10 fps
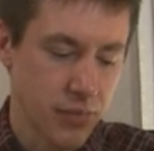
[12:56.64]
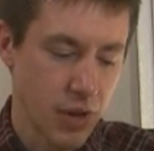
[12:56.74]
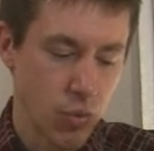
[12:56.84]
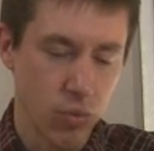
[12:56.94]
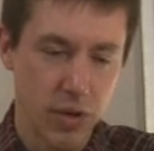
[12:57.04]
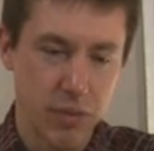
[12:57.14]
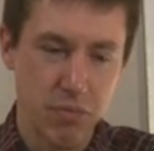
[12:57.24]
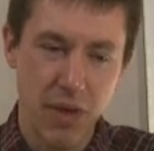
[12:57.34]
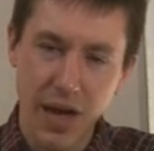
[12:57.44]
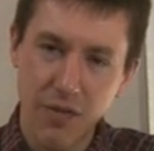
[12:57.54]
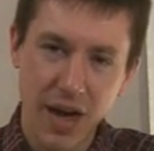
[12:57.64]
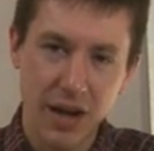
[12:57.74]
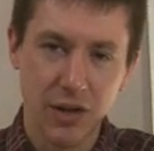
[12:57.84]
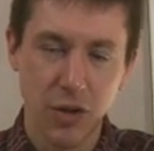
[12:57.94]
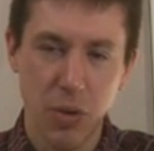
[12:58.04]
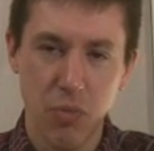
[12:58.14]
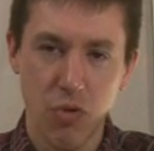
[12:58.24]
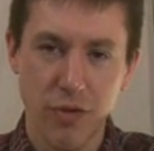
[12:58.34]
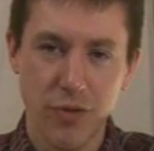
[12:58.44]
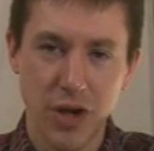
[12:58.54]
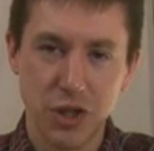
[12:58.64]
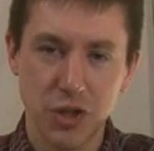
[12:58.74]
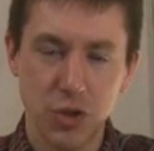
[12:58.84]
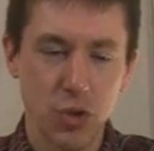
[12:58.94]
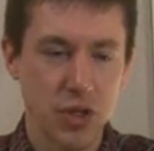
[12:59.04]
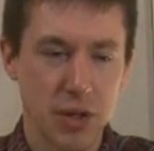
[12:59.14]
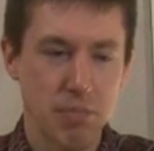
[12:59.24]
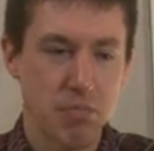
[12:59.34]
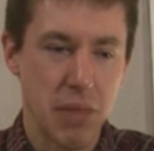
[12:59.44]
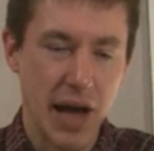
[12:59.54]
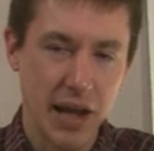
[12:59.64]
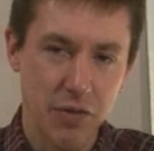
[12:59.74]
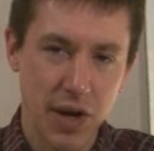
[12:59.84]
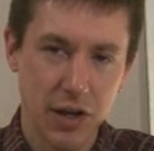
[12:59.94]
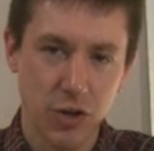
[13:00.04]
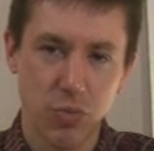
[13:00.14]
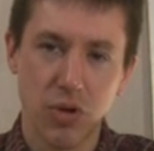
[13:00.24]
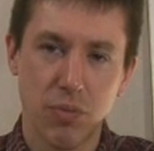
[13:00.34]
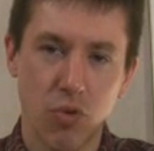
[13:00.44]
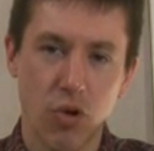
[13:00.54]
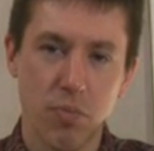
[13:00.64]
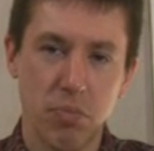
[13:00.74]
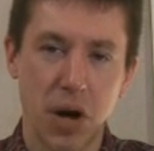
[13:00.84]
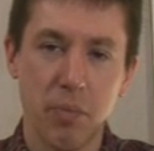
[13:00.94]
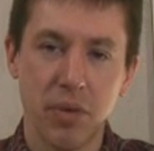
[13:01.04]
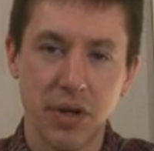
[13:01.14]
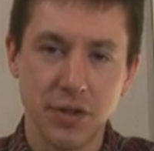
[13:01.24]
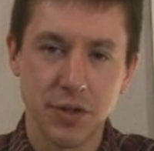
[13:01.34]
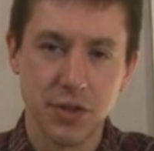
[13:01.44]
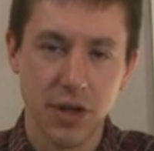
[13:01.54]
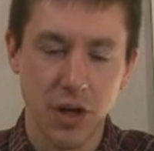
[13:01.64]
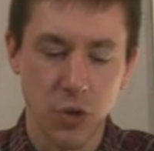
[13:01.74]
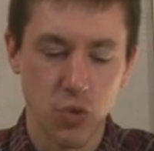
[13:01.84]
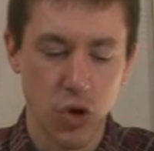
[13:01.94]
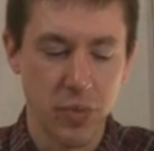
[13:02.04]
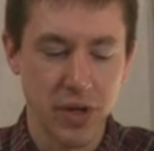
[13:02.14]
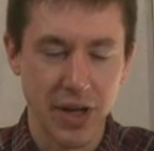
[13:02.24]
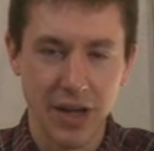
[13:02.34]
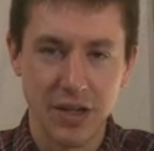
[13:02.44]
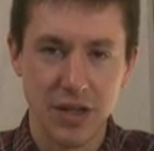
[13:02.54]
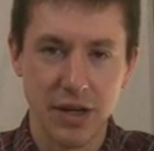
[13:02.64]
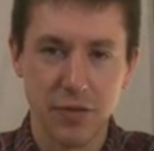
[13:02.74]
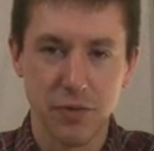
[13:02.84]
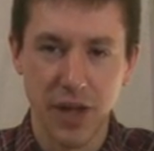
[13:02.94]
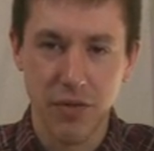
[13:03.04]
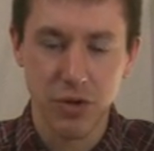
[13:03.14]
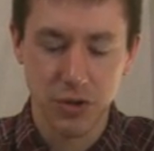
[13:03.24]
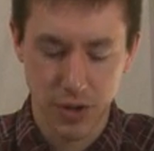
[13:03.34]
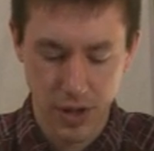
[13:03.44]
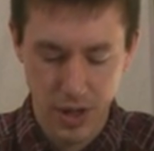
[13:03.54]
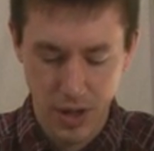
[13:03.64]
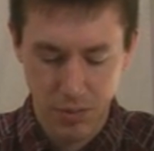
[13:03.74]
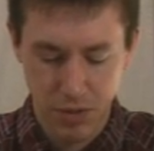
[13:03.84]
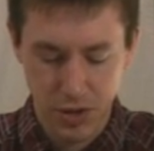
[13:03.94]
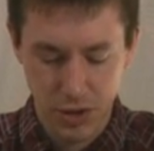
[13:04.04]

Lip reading: it may have had a little bit more freshness to it. It might have had a little bit more bump in its aroma and flavors. But